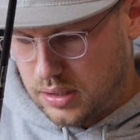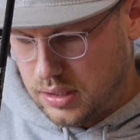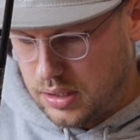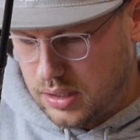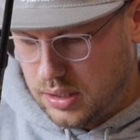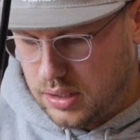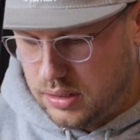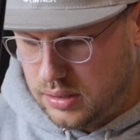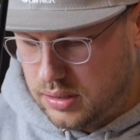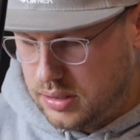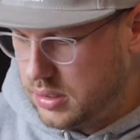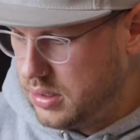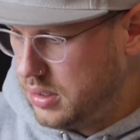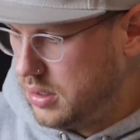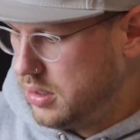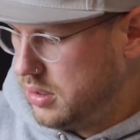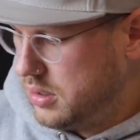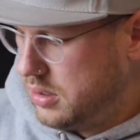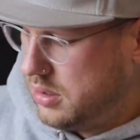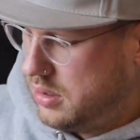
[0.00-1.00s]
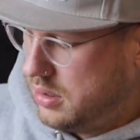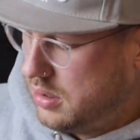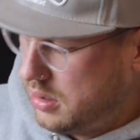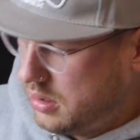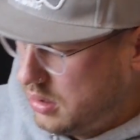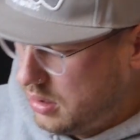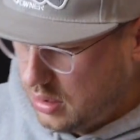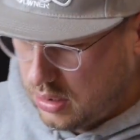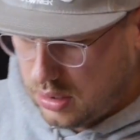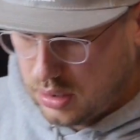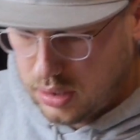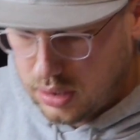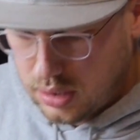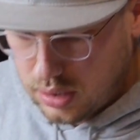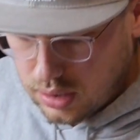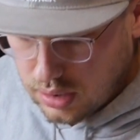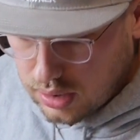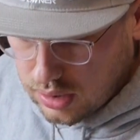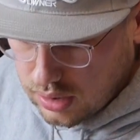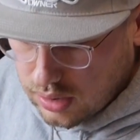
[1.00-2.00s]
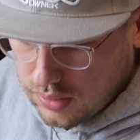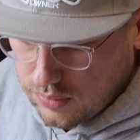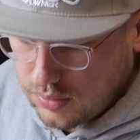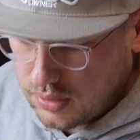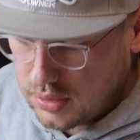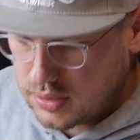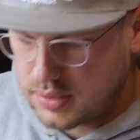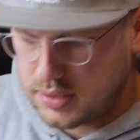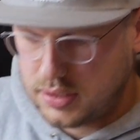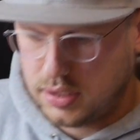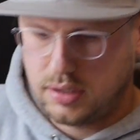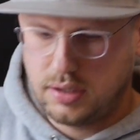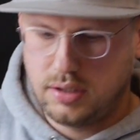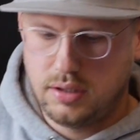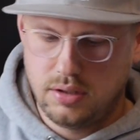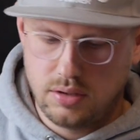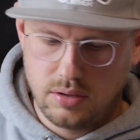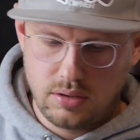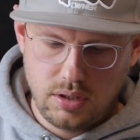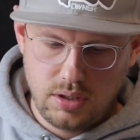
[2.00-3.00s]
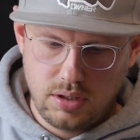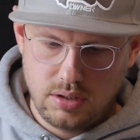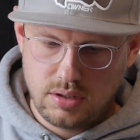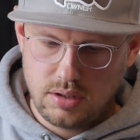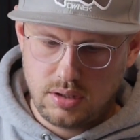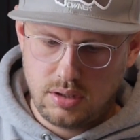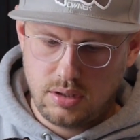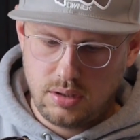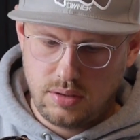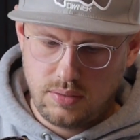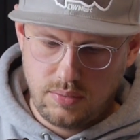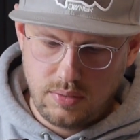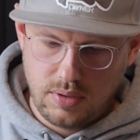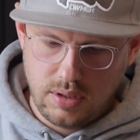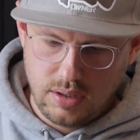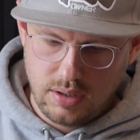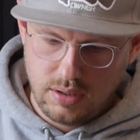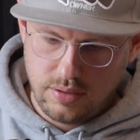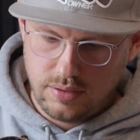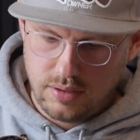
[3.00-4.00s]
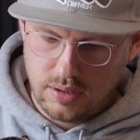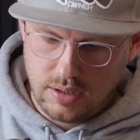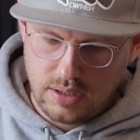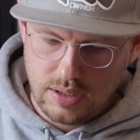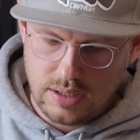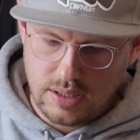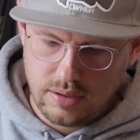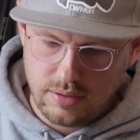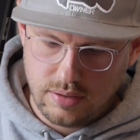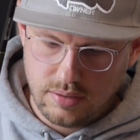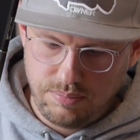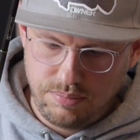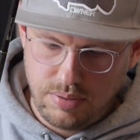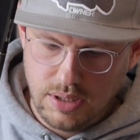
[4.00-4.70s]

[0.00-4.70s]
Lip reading: and I will secure it with another